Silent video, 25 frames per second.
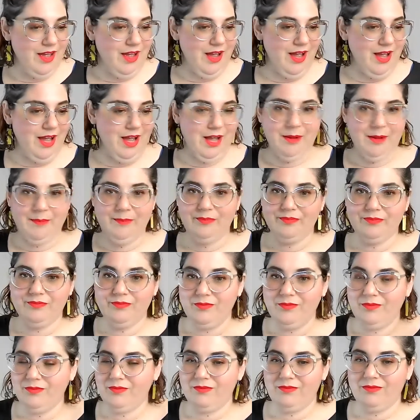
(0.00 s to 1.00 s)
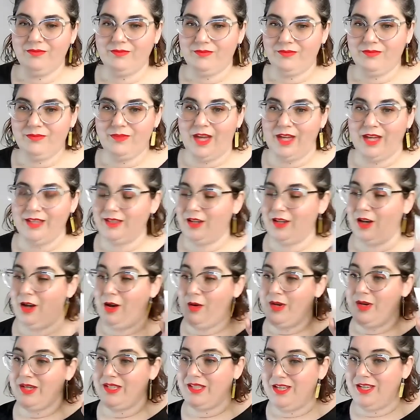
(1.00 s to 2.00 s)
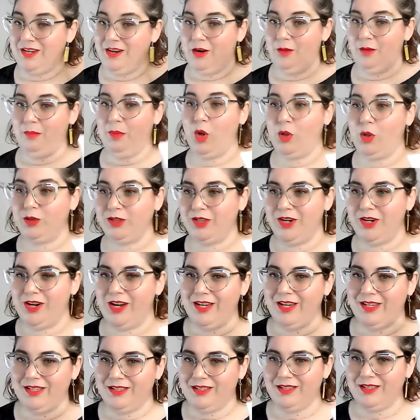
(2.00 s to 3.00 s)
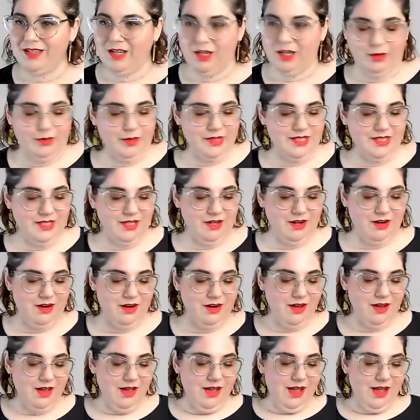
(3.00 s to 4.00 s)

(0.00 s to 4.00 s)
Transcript: Um, that's always here. Poltergeist is always here.